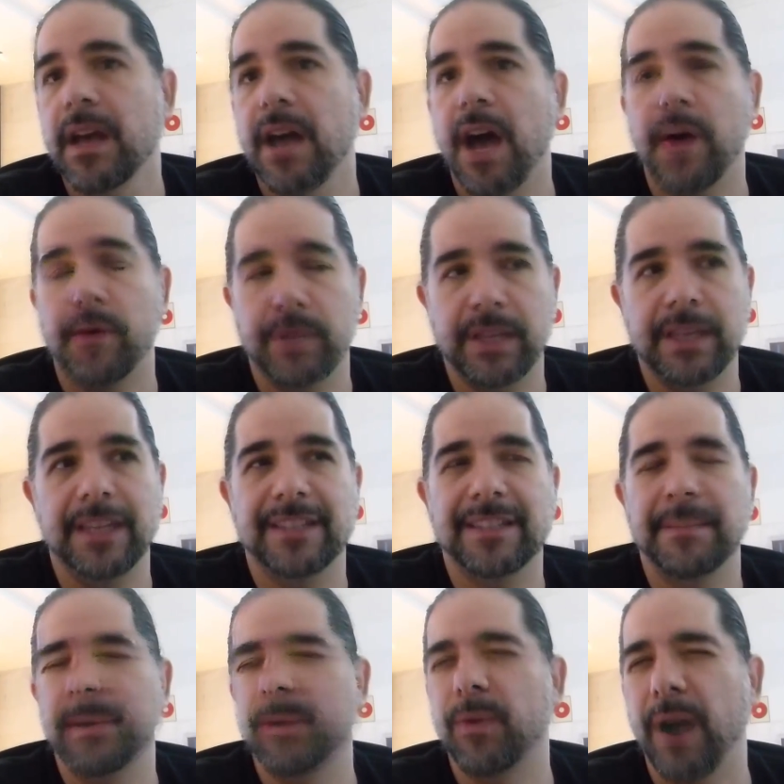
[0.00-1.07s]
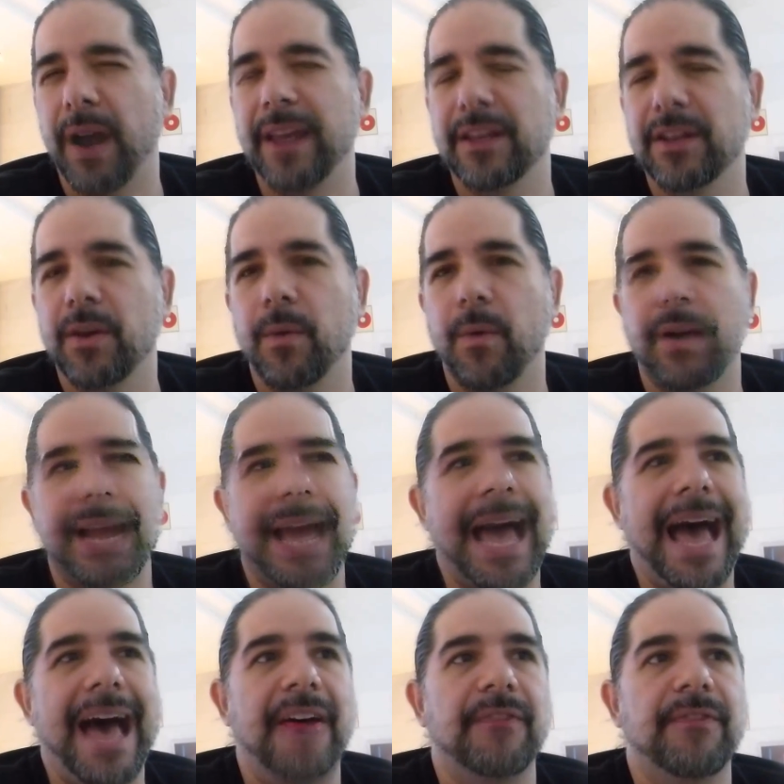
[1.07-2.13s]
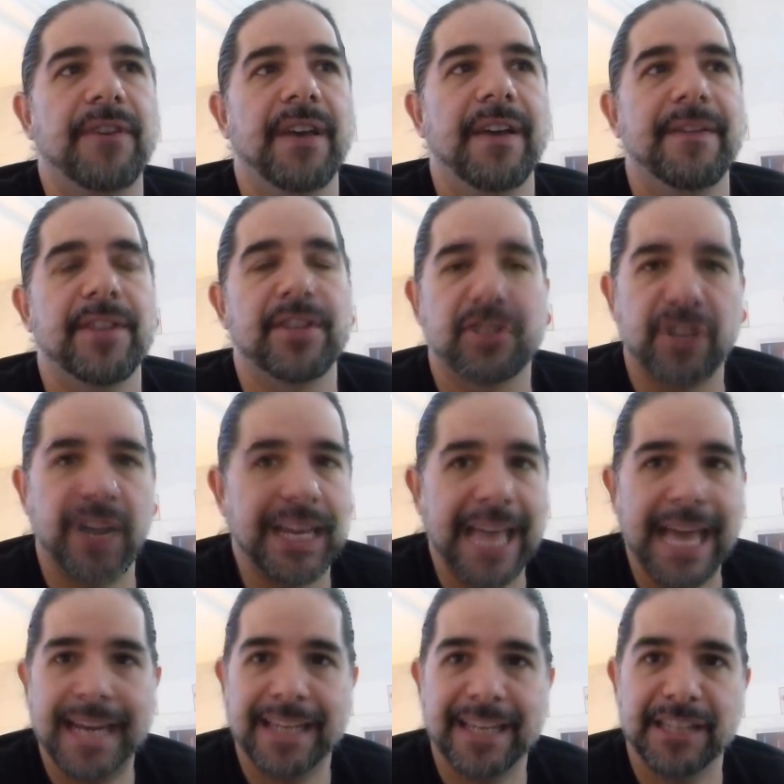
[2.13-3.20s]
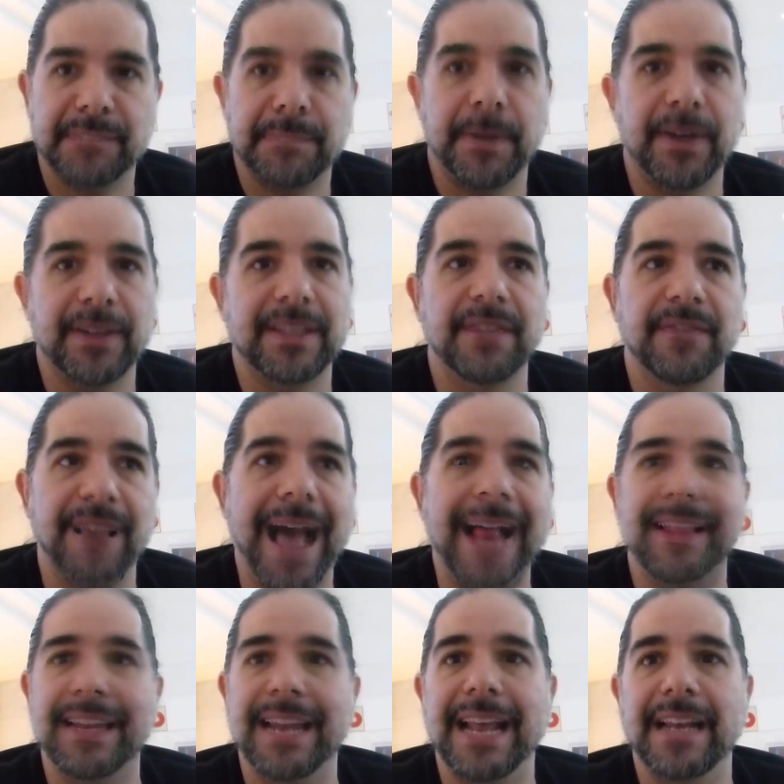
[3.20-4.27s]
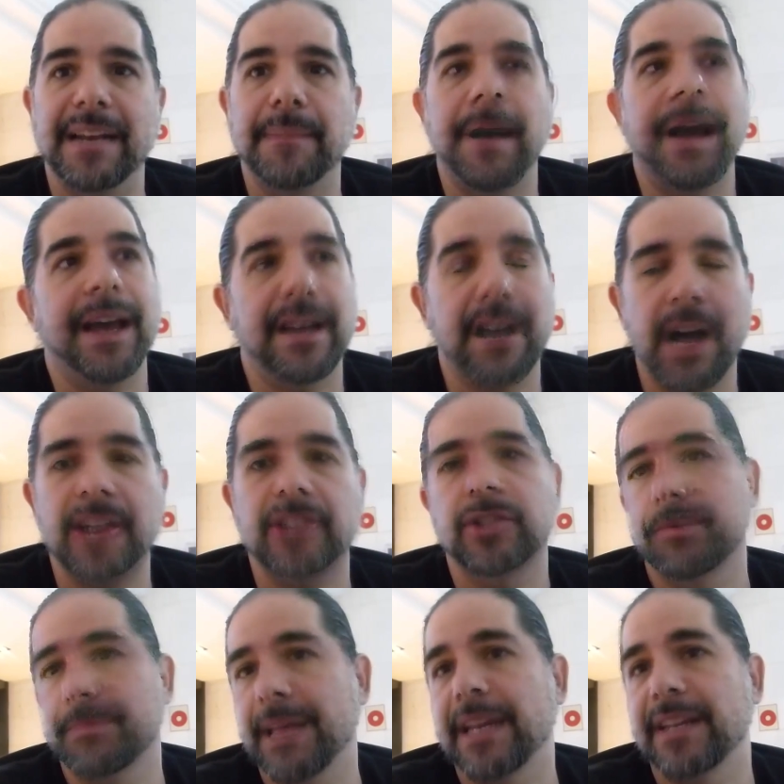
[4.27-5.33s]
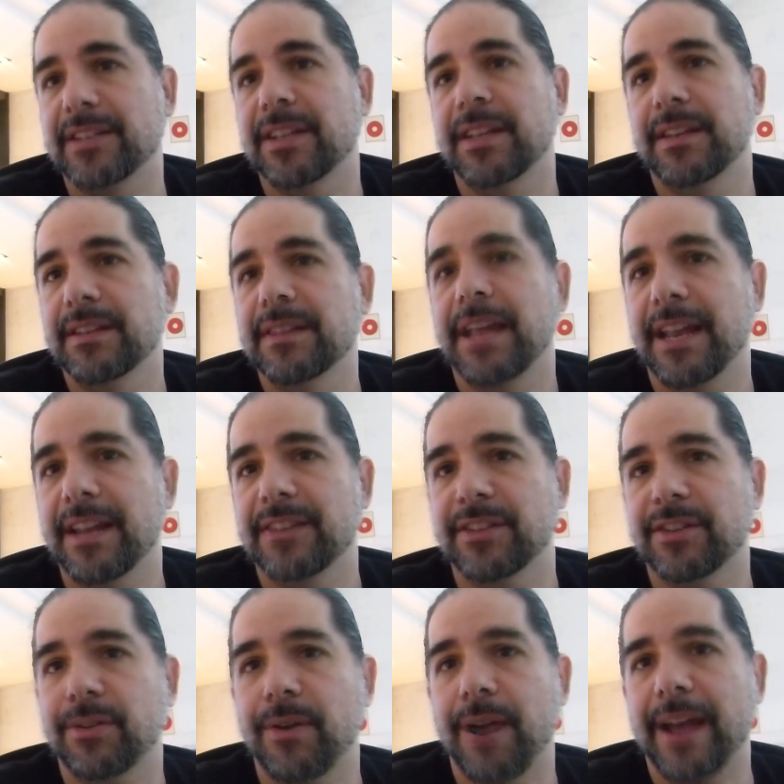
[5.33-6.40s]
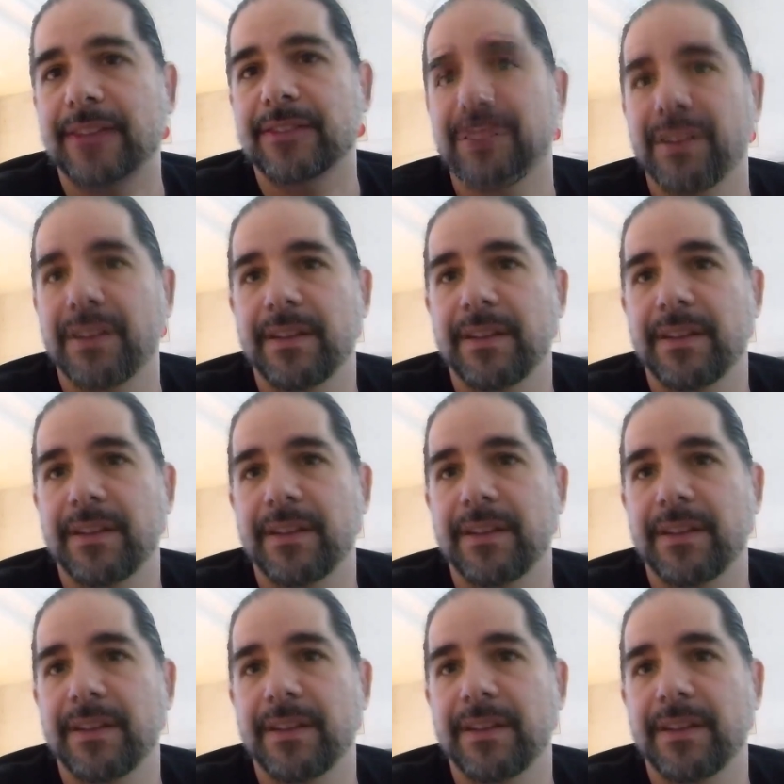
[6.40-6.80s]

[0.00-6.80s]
really needs to be right. You don't want to have this gigantic experience invalidated by a costume that isn't correct.